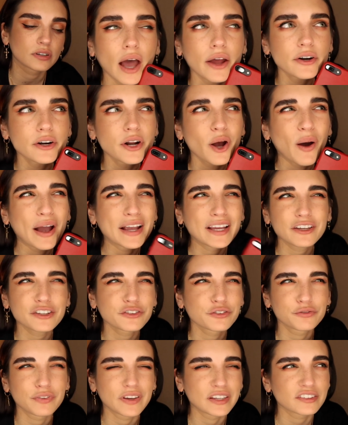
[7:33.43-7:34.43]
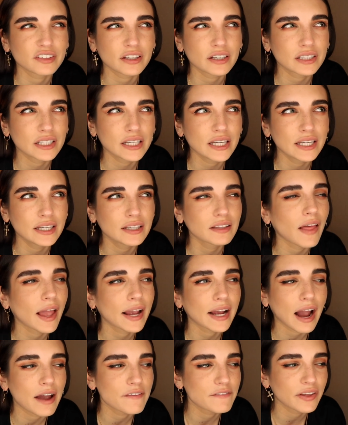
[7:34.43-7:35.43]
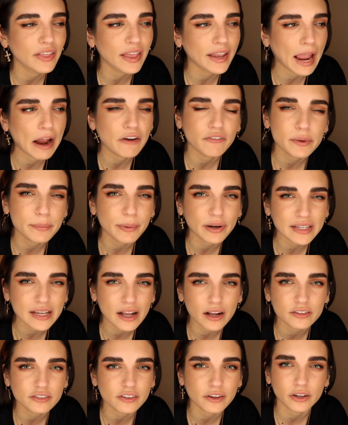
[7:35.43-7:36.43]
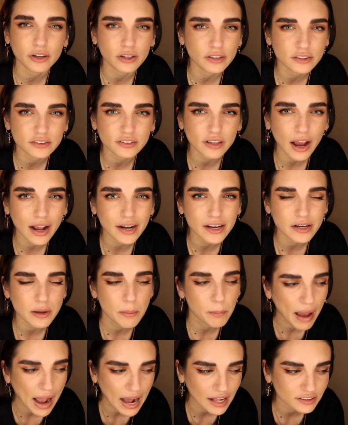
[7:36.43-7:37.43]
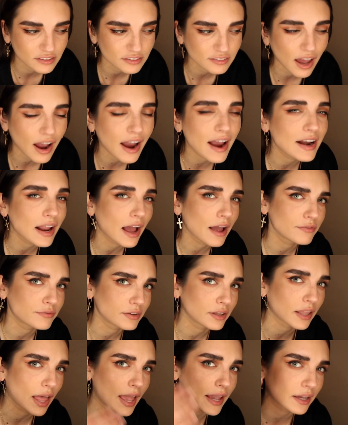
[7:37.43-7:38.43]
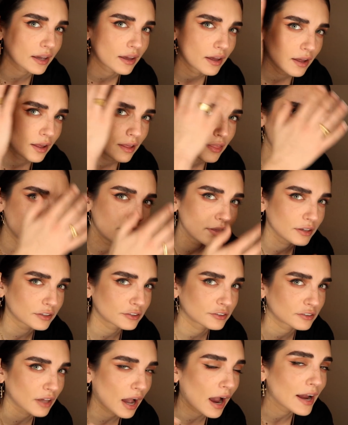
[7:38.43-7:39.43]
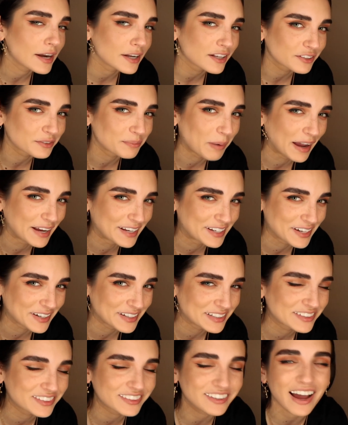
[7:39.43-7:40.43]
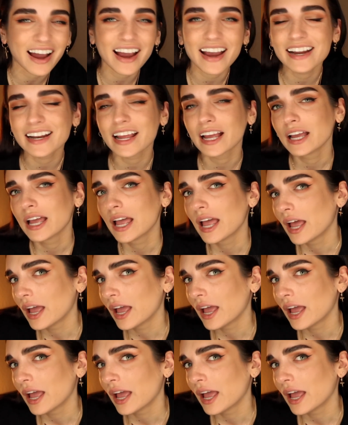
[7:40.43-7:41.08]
I don't know, I guess physically, like I feel like everybody has a good side and a bad side. I feel like this side is my good side